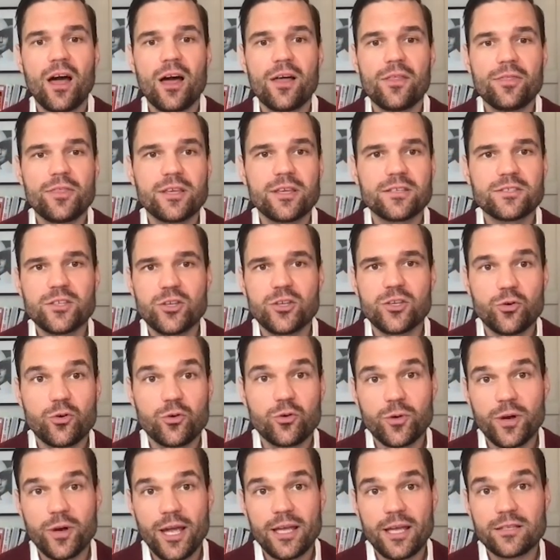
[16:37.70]
things that you
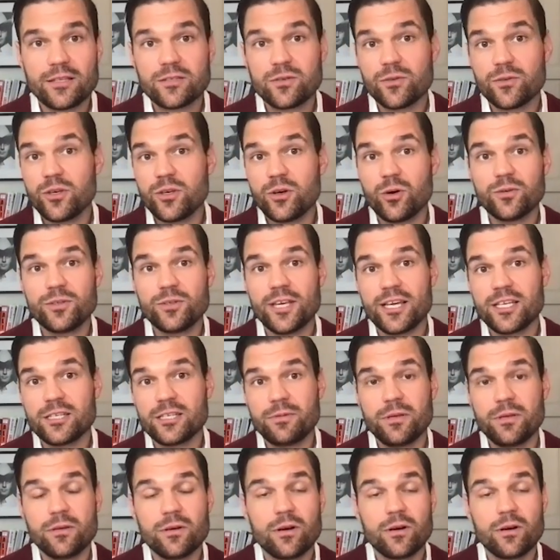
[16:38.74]
create. So in the old days,
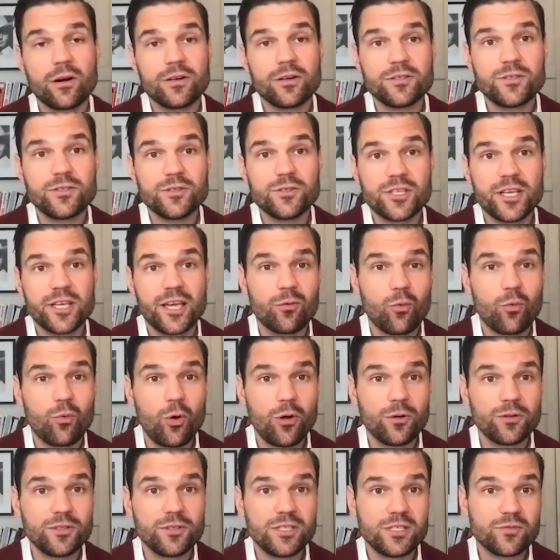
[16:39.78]
artists used to get
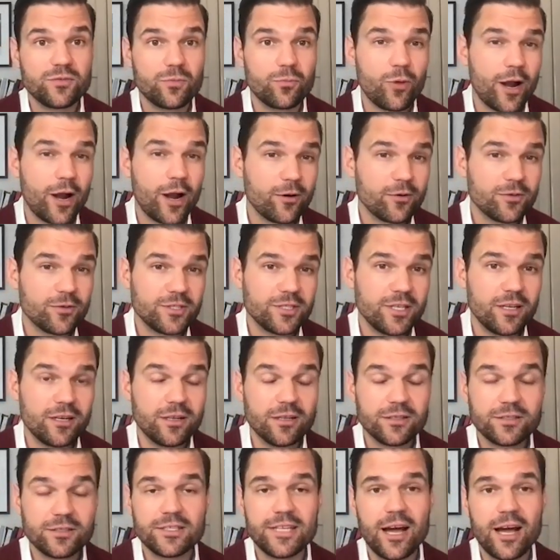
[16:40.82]
royalties from record
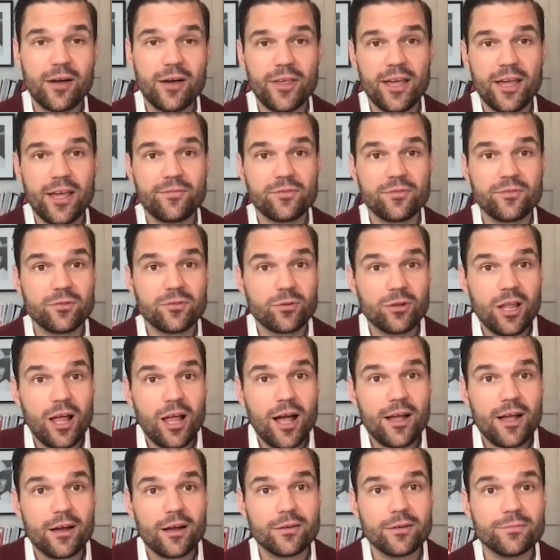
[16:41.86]
sales. Now they have to
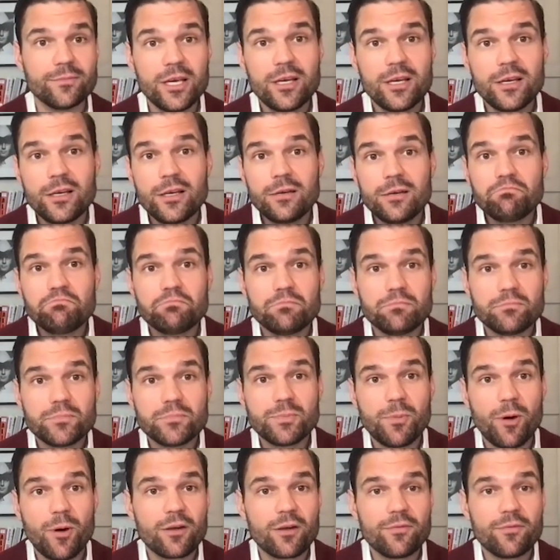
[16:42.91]
rely on
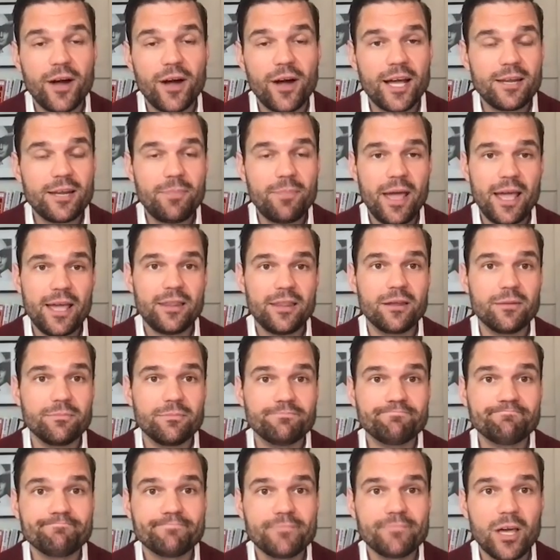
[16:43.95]
Spotify to pay
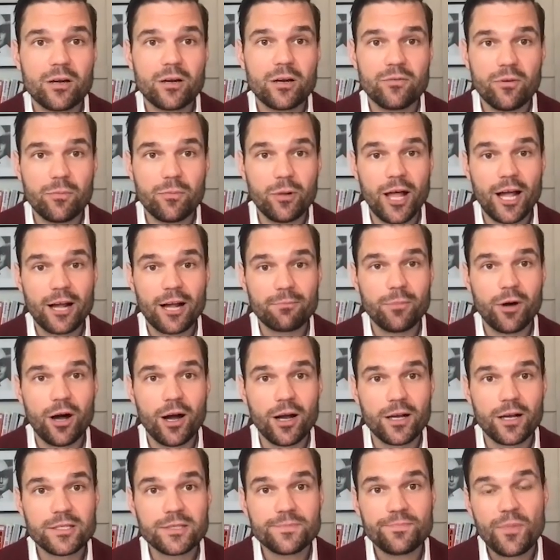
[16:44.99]
them out of a black
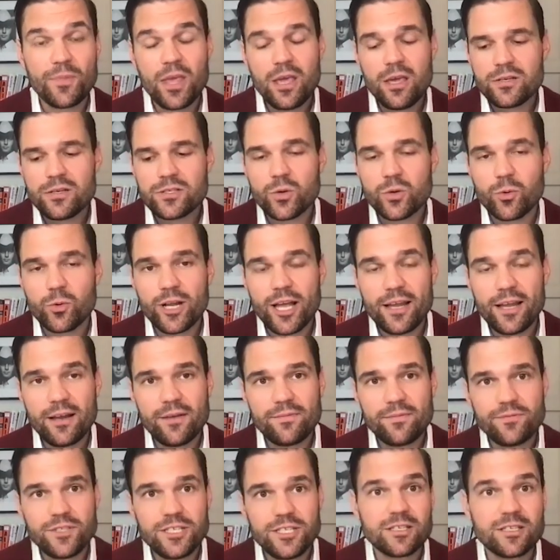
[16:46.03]
box. So what
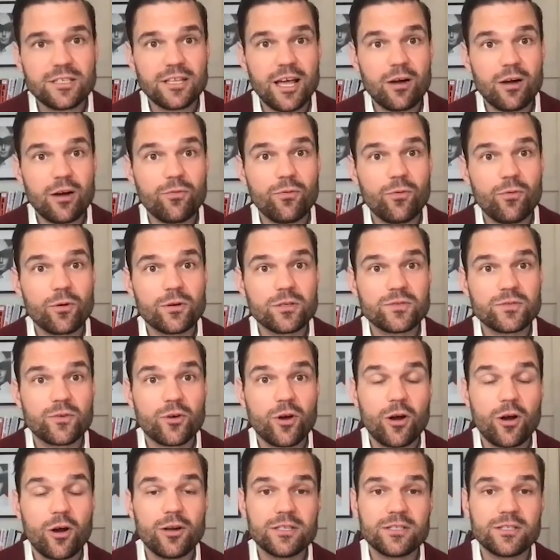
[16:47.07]
NFTs allow for is for
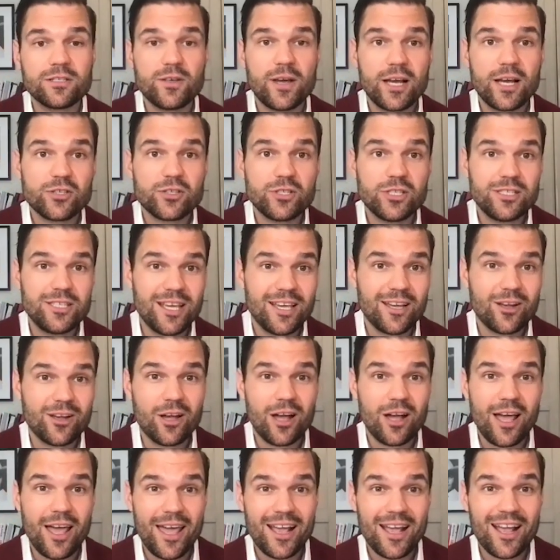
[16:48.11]
artists to actually take
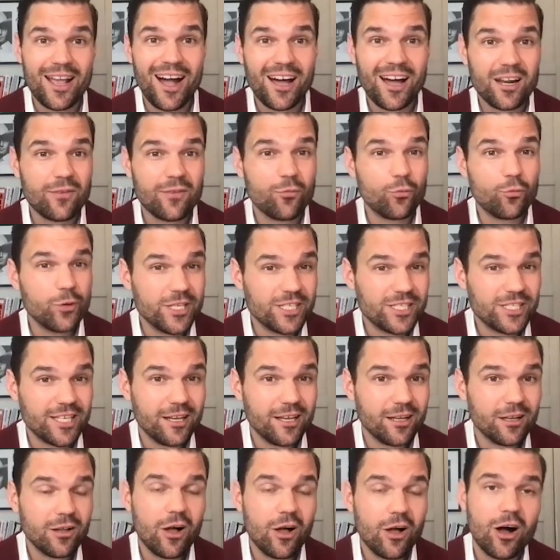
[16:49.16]
a cut of
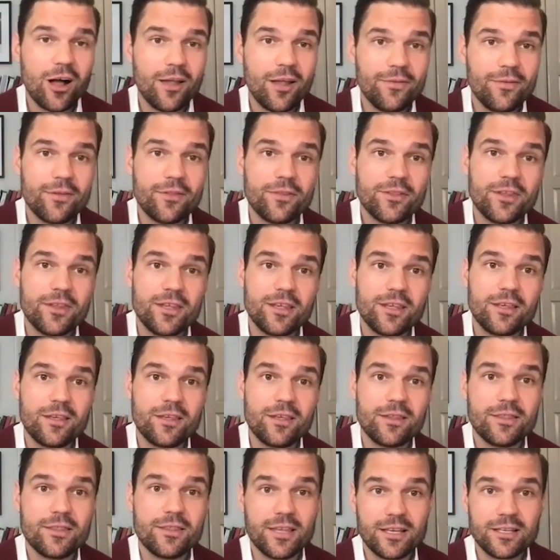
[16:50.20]
resale on
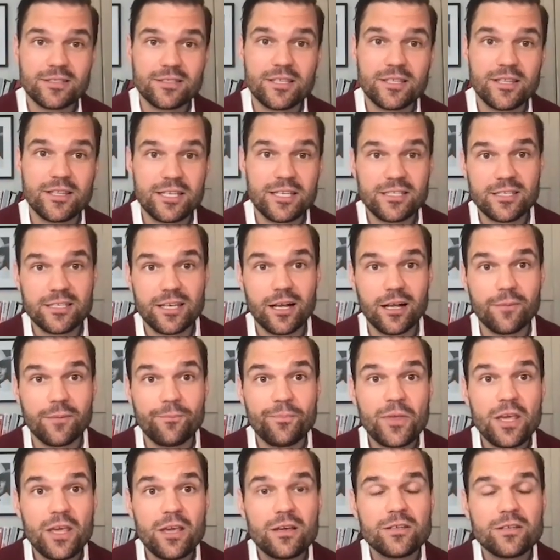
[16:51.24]
the things that they
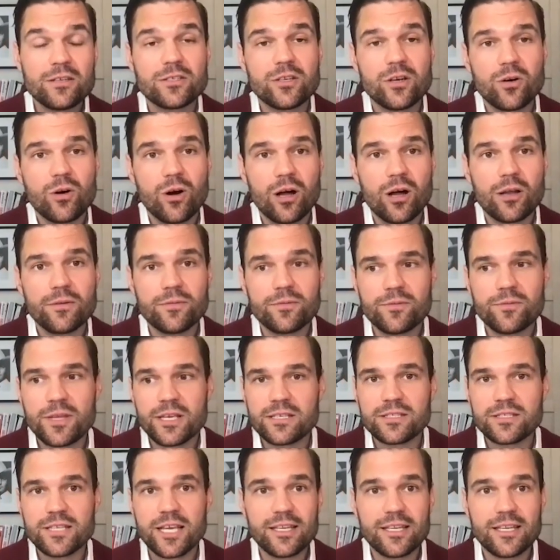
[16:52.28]
sell. So on
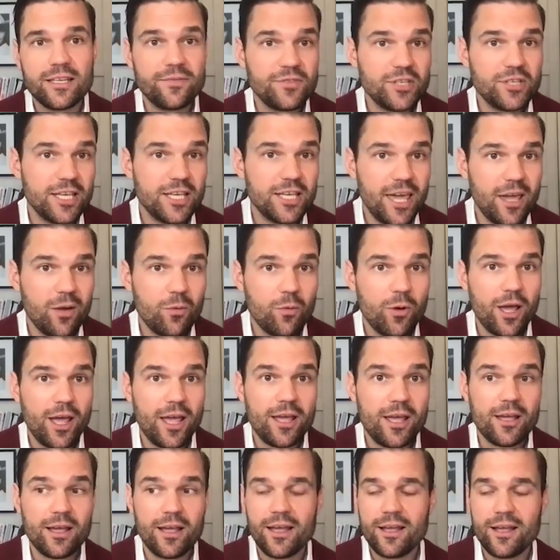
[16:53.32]
things like Nifty
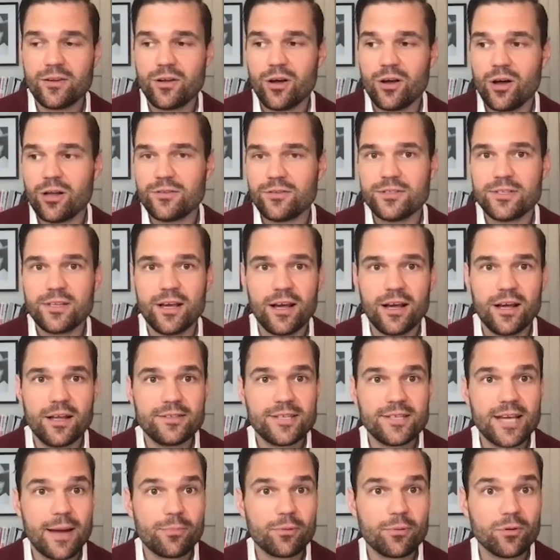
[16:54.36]
Gateway and on
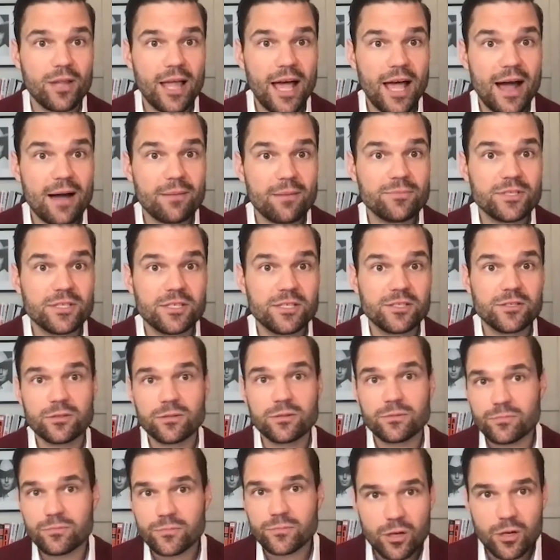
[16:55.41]
Dapper Labs, these
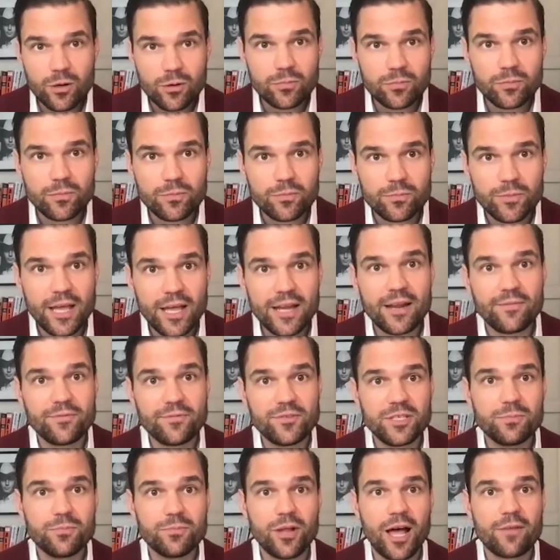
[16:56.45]
are,
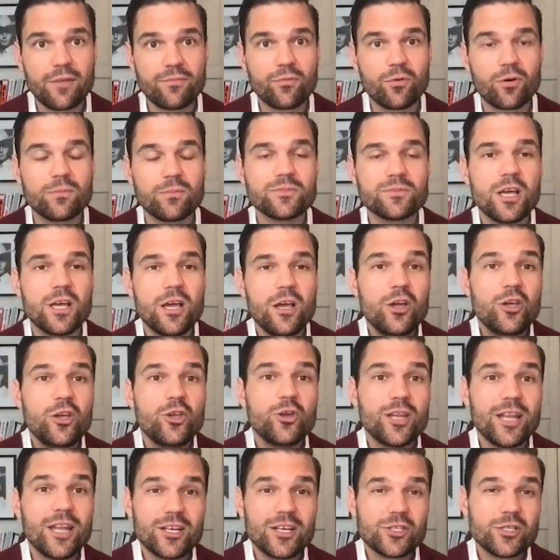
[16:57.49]
NFT platforms,
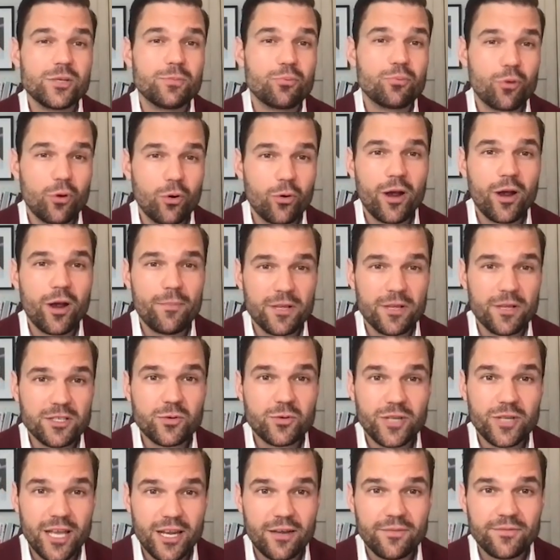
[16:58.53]
you can actually program into
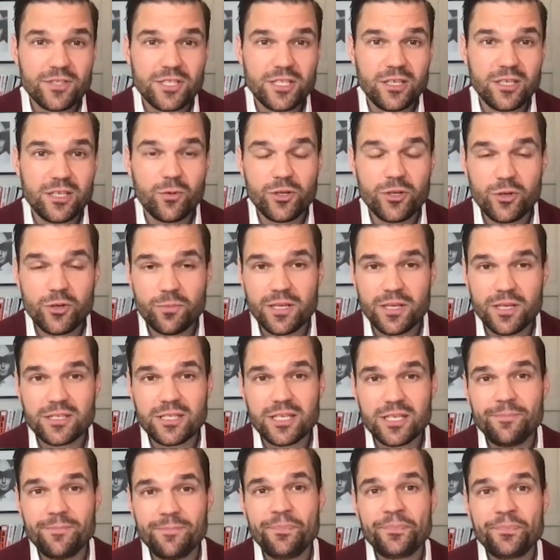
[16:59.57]
an NFT when you mint
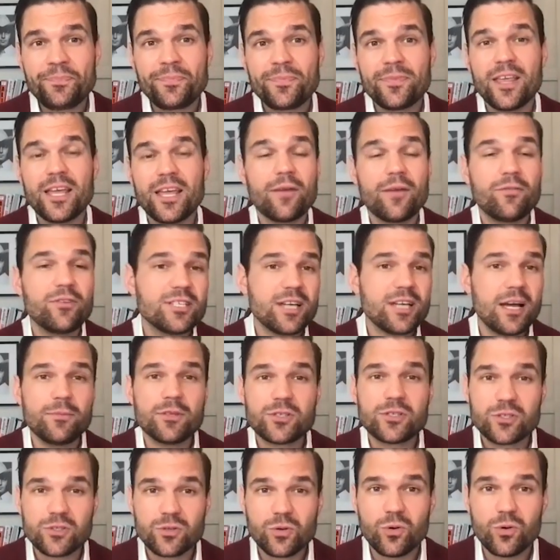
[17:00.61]
it, that every time
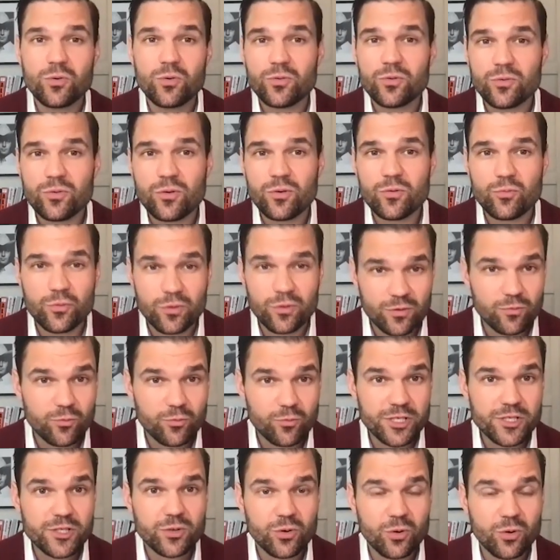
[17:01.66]
it's sold or
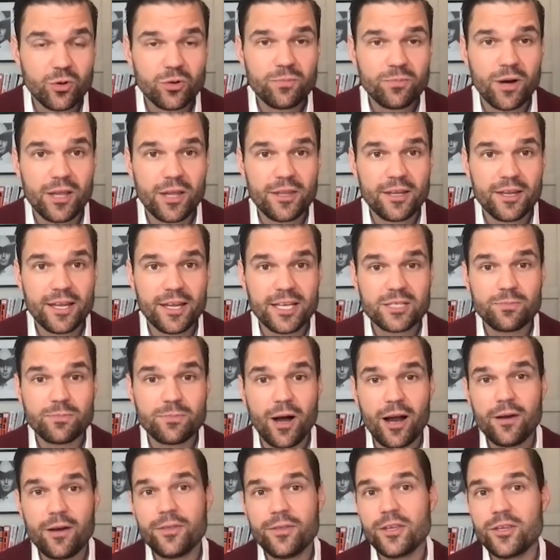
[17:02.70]
resold by the next
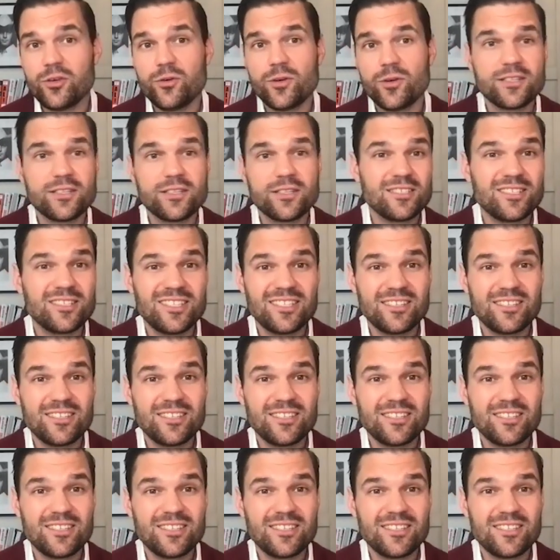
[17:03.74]
buyer, that you get to